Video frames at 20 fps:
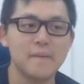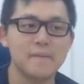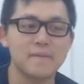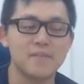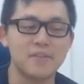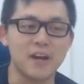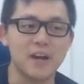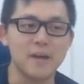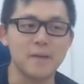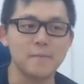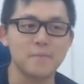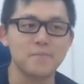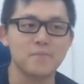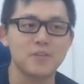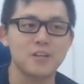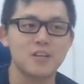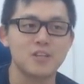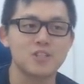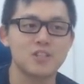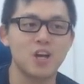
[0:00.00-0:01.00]
right?
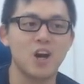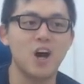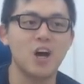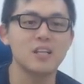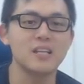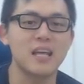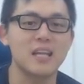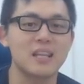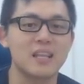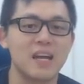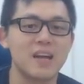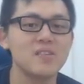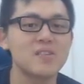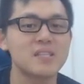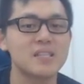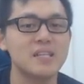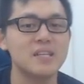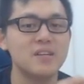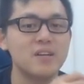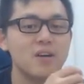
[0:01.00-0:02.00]
Taunt and
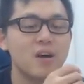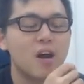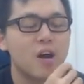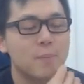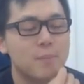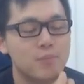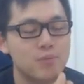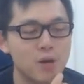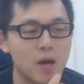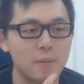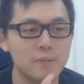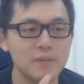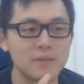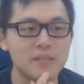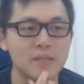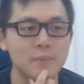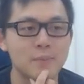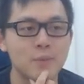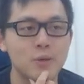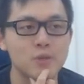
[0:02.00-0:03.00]
Lifesteal are probably
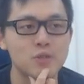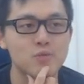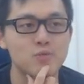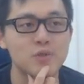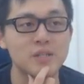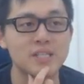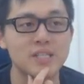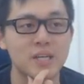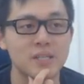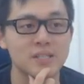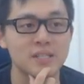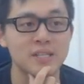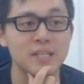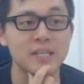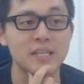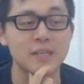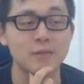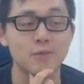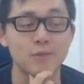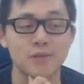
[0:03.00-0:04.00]
the most redundant
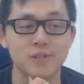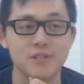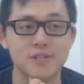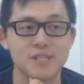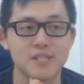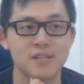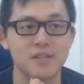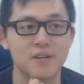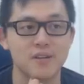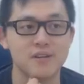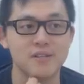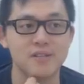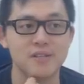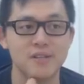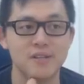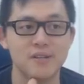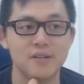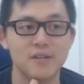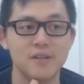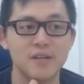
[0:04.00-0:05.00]
keywords in
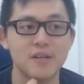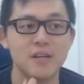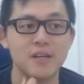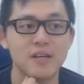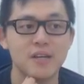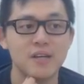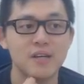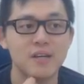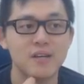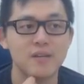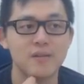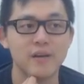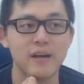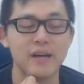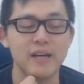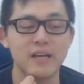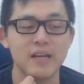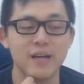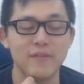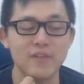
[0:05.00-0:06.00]
Hearthstone,
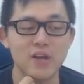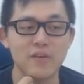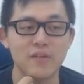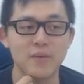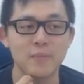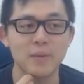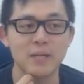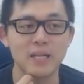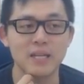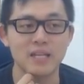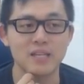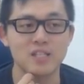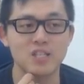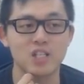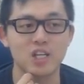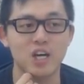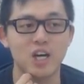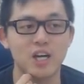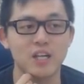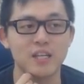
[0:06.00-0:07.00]
right? If you have a minion that's
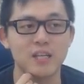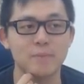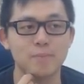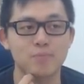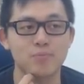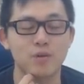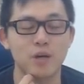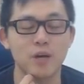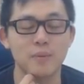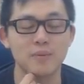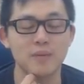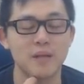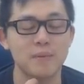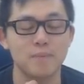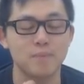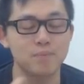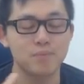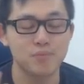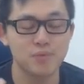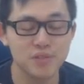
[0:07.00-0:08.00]
Taunt, it
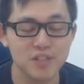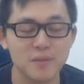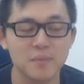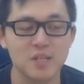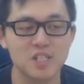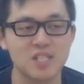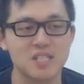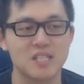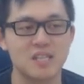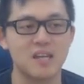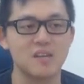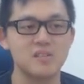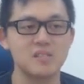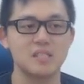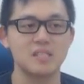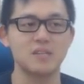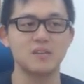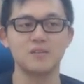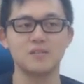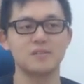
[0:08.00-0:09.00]
pretty much is
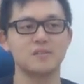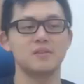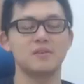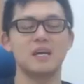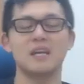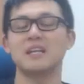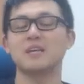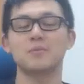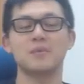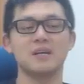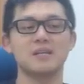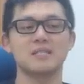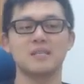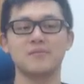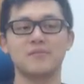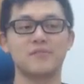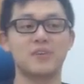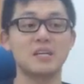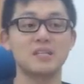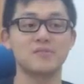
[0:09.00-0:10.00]
Lifesteal anyways,
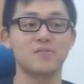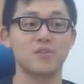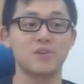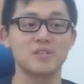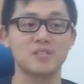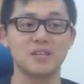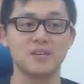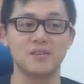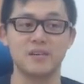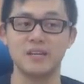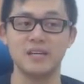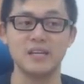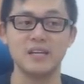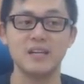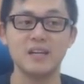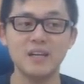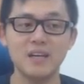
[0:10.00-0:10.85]
and vice versa, right?